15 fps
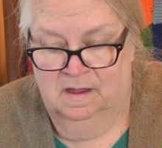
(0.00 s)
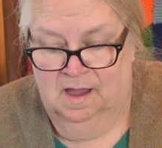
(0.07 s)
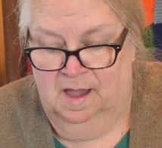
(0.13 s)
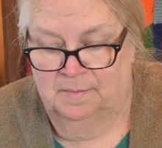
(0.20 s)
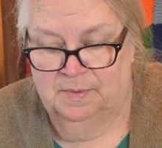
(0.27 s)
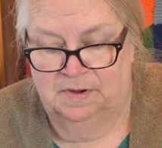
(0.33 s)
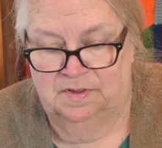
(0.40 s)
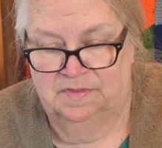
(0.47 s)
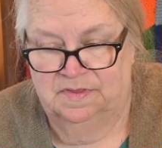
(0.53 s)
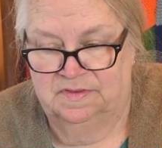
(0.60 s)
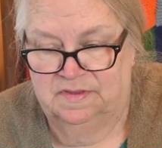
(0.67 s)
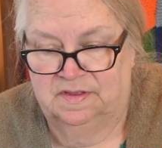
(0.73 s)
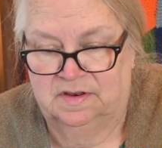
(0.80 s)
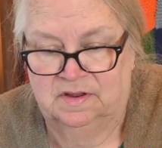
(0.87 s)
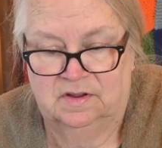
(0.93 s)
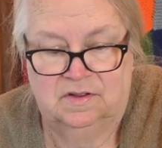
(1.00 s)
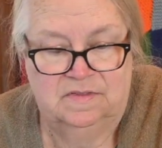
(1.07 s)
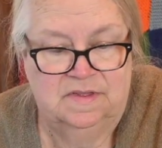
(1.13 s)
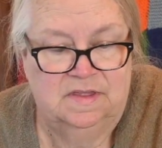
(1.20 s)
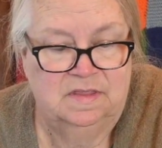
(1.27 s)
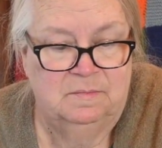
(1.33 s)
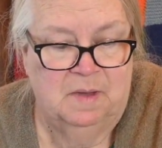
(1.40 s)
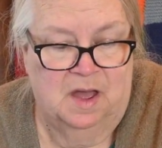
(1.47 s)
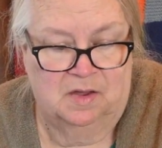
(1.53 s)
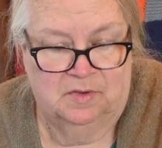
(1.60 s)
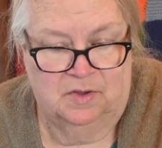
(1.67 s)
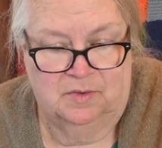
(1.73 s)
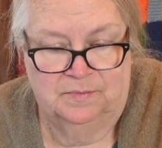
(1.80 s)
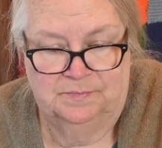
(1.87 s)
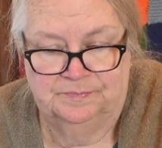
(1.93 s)
I put all these in here. And then the
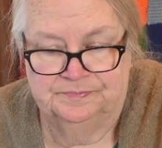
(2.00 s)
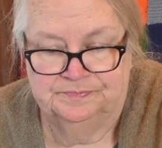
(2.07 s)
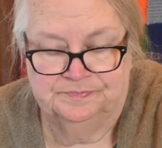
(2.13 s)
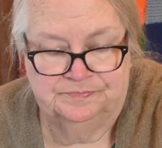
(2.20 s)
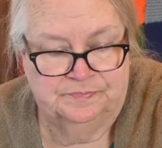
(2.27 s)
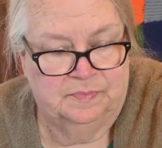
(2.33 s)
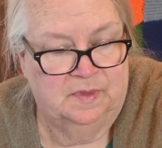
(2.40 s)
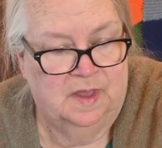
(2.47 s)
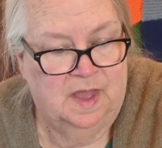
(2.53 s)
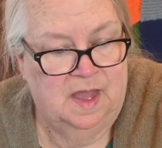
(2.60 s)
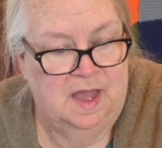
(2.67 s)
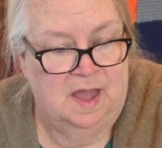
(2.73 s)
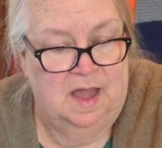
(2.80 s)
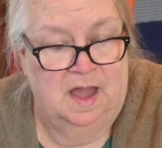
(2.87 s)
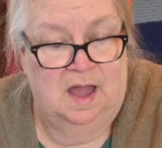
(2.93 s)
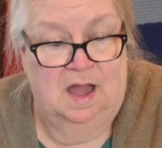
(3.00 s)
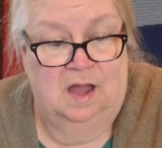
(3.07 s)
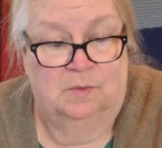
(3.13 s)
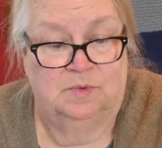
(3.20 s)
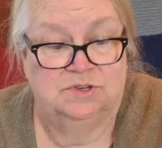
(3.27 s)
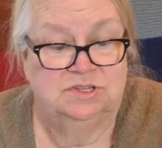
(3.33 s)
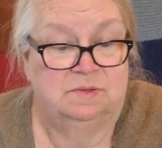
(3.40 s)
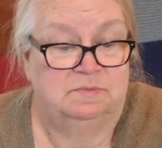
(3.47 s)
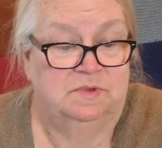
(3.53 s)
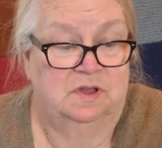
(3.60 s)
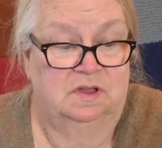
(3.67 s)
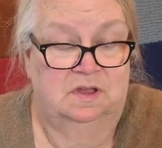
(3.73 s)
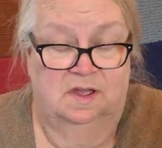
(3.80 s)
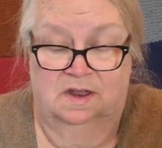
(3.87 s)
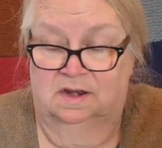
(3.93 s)
mako, which I'm
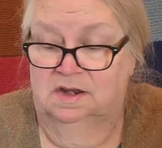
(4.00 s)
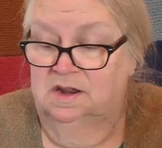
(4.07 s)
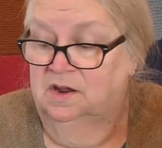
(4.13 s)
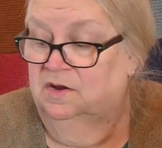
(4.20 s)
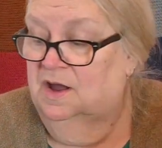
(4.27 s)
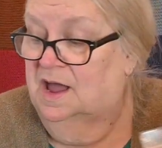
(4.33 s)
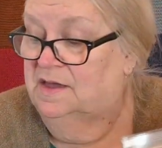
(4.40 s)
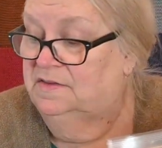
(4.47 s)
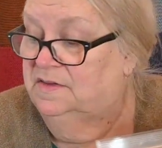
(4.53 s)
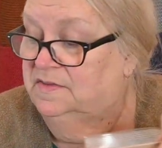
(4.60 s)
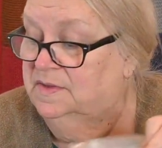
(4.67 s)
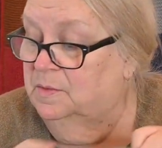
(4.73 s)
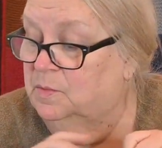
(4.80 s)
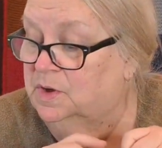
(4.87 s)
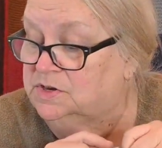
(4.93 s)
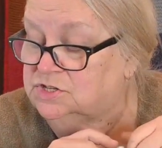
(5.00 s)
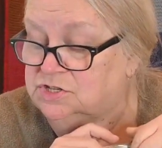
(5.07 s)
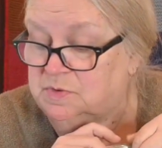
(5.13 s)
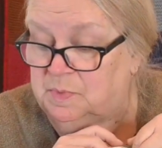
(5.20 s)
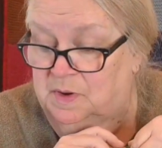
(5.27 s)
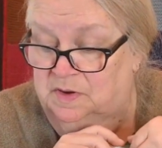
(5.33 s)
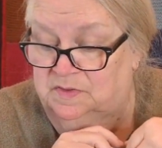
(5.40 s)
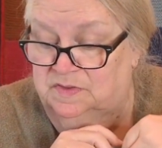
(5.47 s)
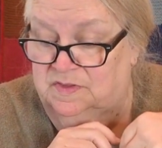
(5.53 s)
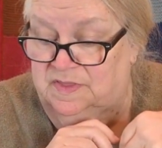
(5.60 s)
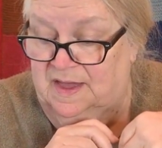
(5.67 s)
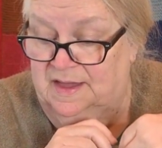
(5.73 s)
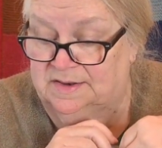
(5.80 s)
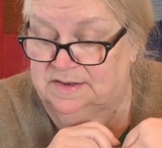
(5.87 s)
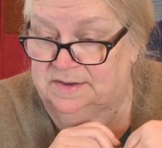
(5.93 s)
in here. And this, I want 2 parts of
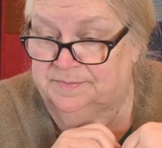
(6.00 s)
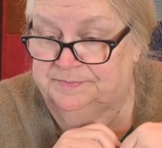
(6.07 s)
that.